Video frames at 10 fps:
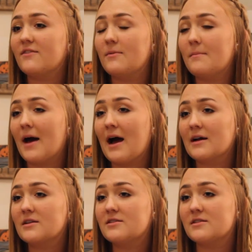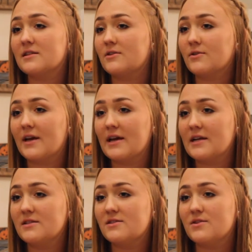giving back to little
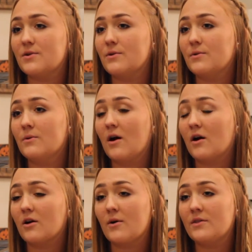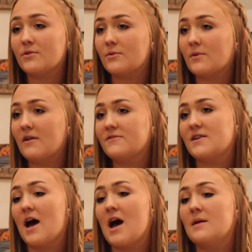kids who are going through rough
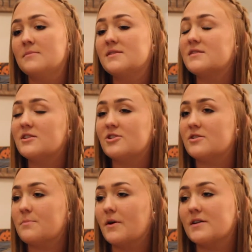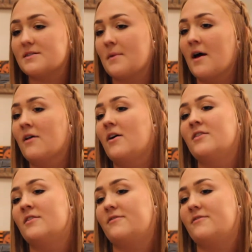times to just put a smile on their